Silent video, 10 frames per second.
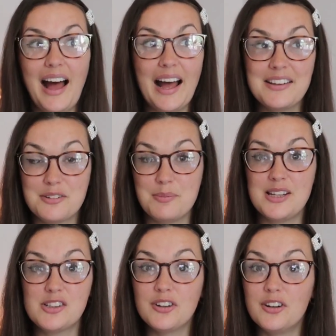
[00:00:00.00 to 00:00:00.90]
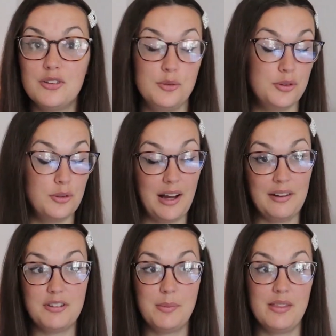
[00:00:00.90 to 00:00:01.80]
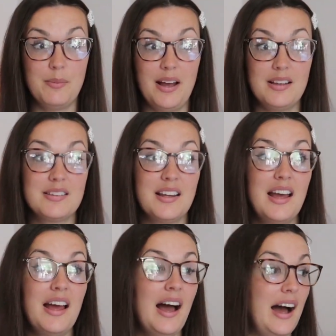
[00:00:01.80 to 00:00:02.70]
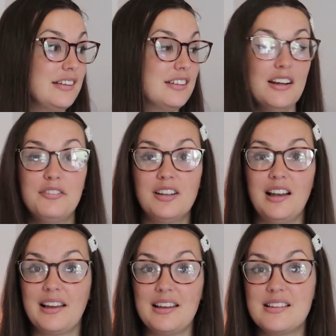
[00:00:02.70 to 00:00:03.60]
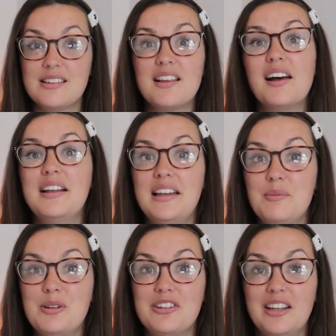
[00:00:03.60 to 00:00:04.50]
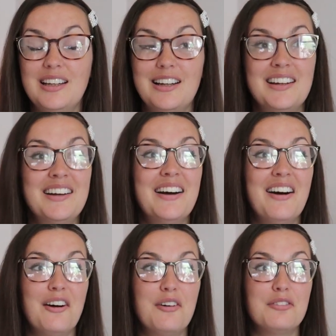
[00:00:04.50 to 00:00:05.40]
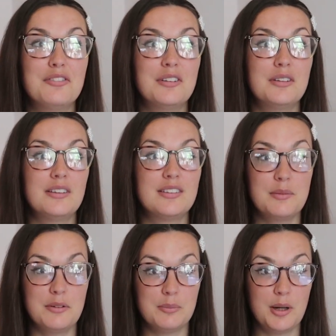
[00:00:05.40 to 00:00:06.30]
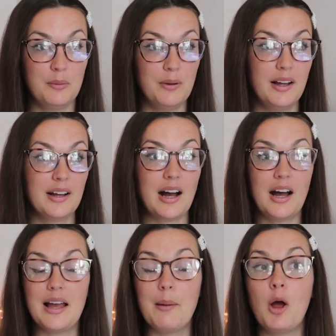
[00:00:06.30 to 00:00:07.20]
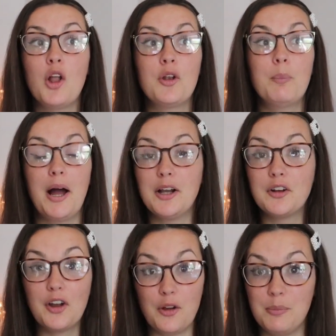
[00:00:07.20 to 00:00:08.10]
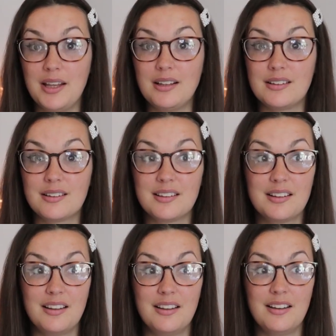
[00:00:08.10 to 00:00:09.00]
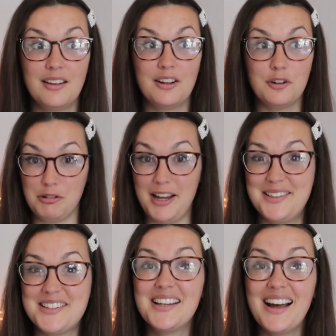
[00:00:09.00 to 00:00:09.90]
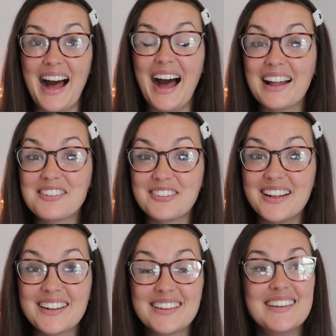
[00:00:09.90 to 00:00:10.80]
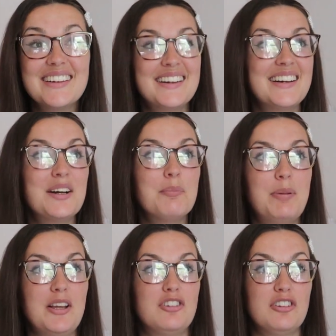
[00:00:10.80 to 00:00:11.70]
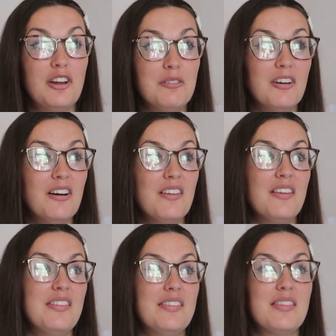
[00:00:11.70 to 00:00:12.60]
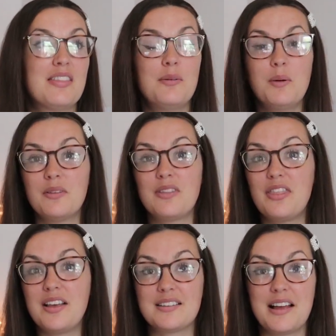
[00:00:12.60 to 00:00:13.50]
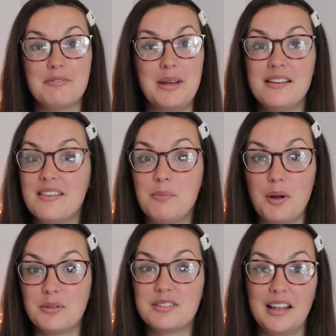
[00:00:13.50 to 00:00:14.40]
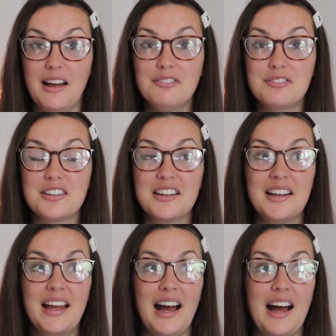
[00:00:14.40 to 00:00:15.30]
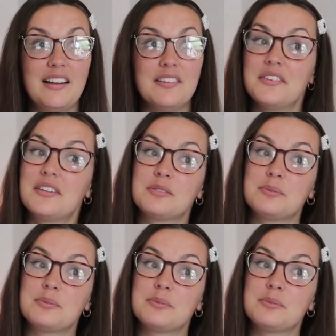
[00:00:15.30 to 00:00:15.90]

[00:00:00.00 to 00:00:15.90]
handmade toys. You do not have to be the best. I'd love to insert an image here of some of my work. I am by no means great at handwork, but you know what? The things I've made are the most loved. And